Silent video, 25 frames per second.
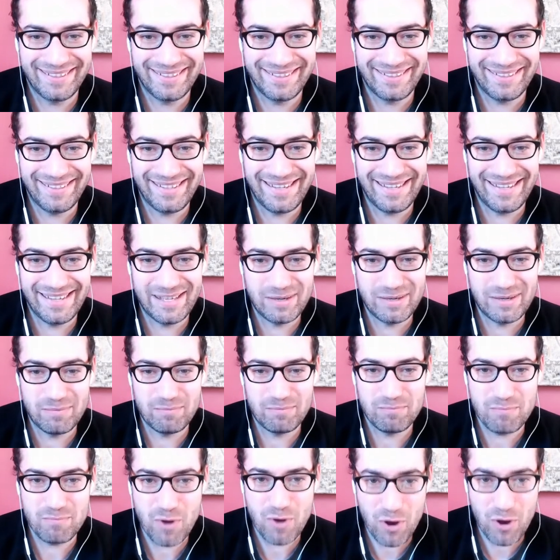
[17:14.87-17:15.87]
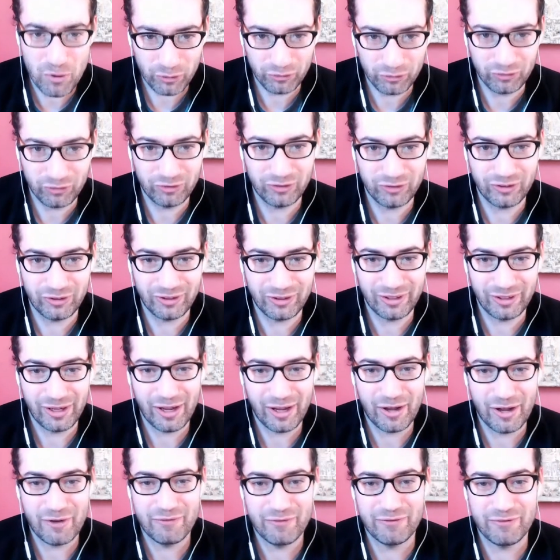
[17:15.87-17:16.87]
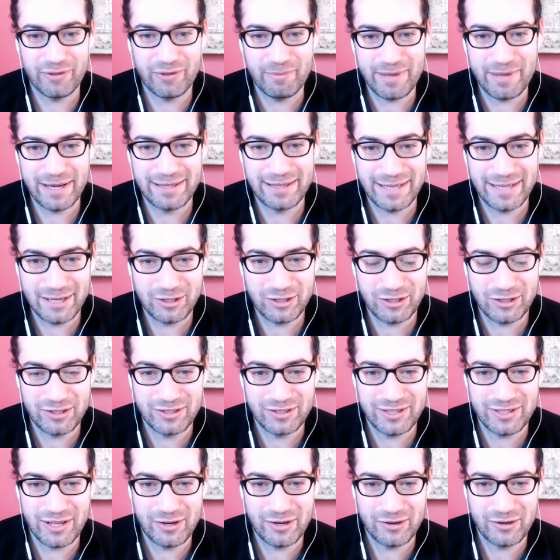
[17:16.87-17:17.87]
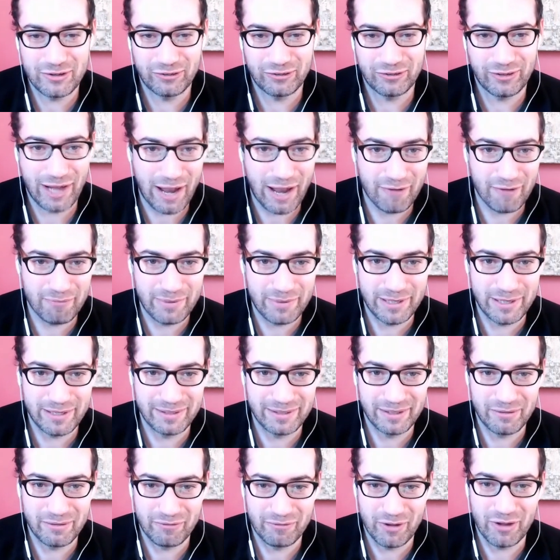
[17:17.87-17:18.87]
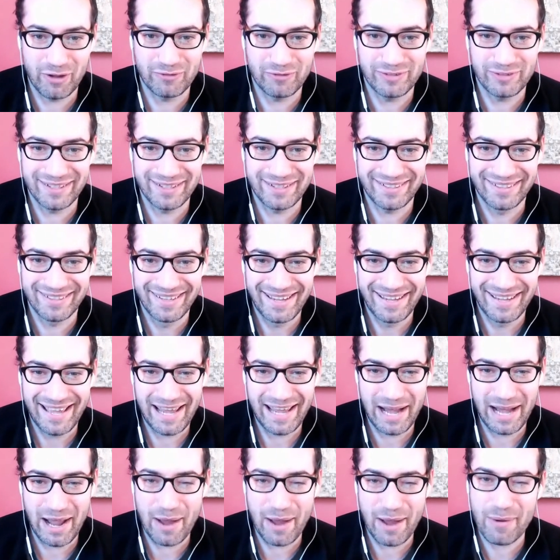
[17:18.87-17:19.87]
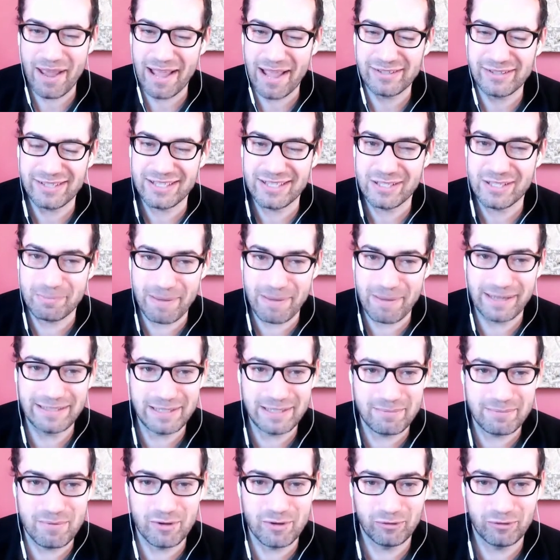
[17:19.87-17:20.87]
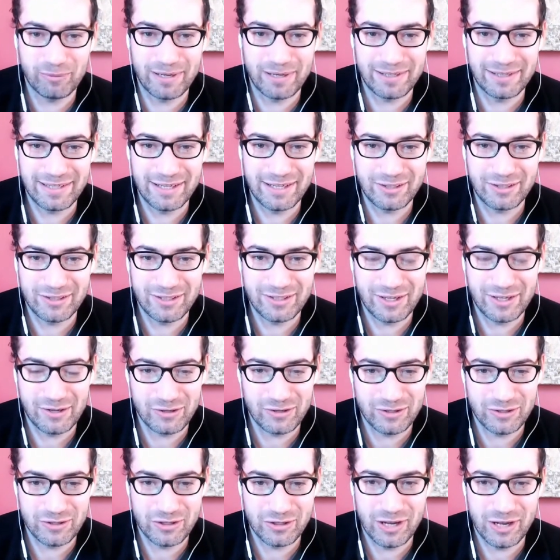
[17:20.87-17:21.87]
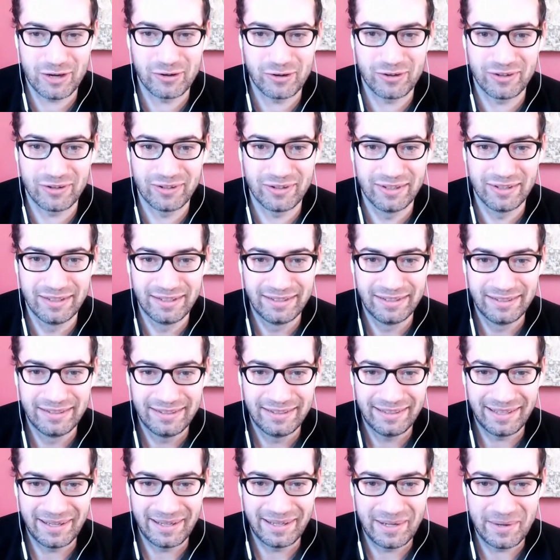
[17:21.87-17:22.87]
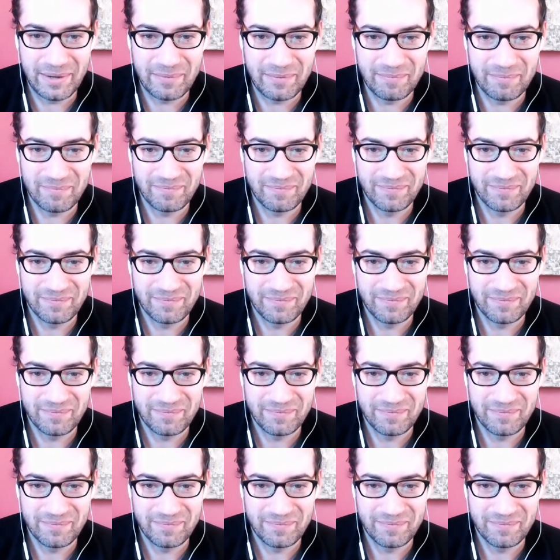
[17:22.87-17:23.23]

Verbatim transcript: in most of the meditation centers that I've been involved in, and I, I suspect in most meditation centers in general. Um,